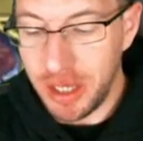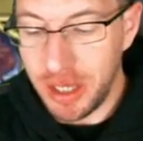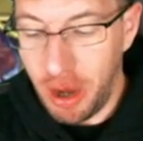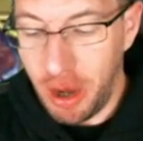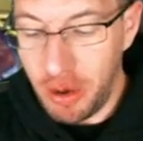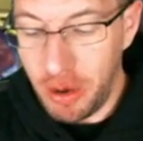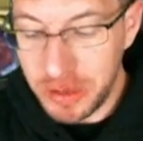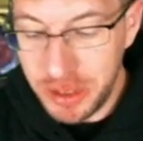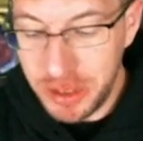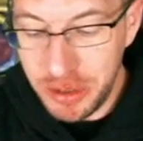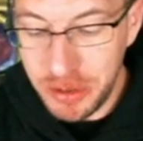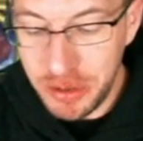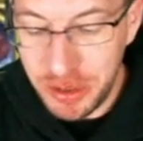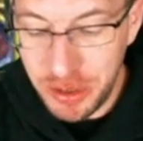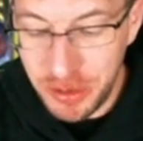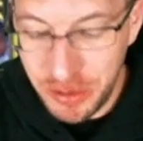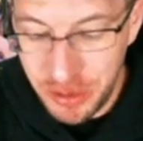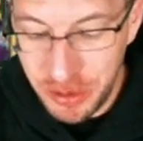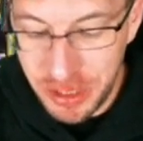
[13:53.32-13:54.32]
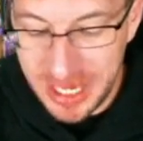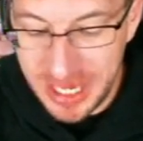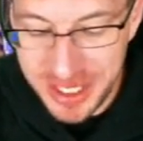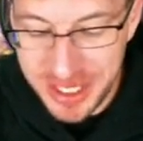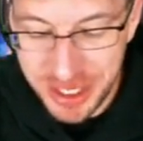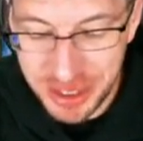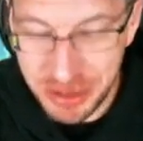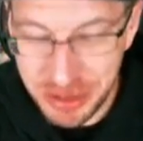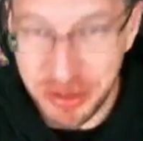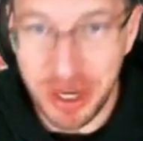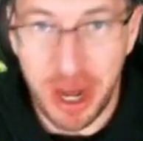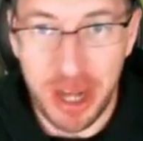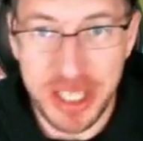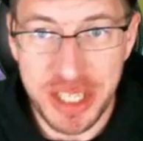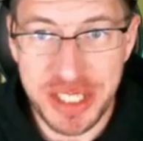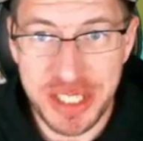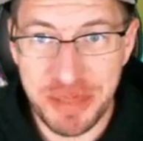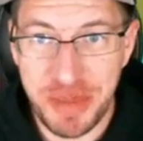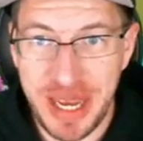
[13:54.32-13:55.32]
Oh, dude, you, you, guys are doing
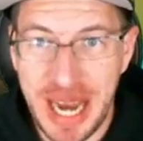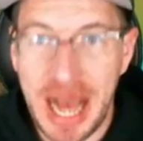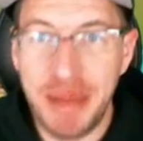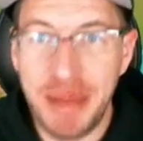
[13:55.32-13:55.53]
awesome, man.